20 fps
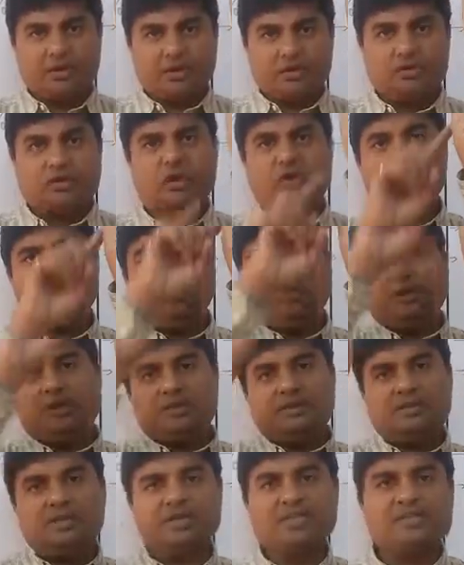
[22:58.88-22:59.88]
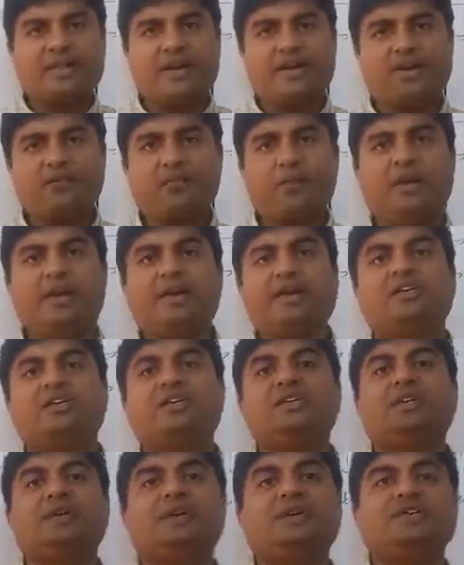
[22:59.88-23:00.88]
So this kind of
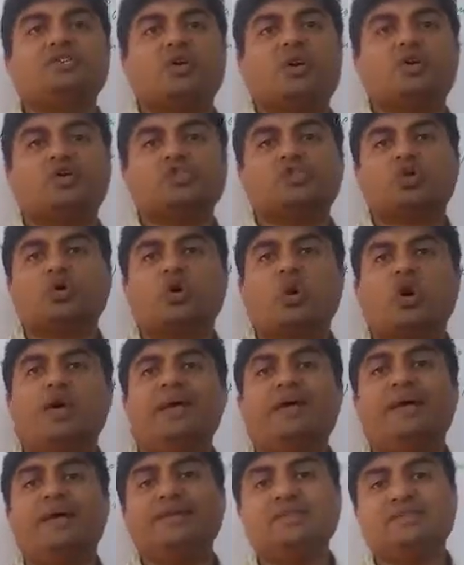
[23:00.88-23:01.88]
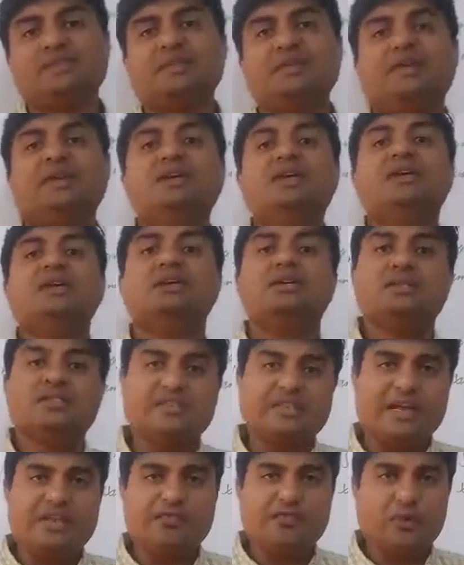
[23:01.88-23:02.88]
pollination is also called as
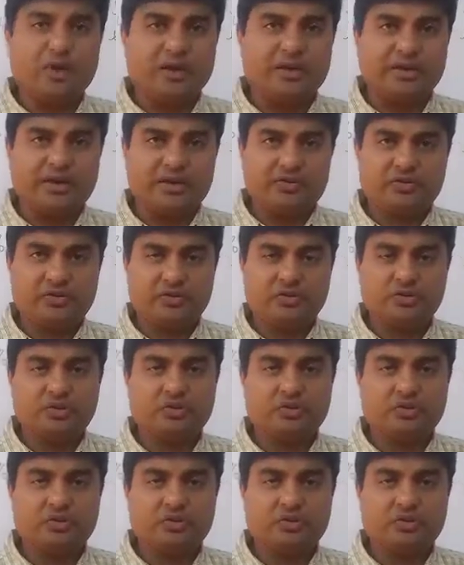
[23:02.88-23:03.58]
self-pollination.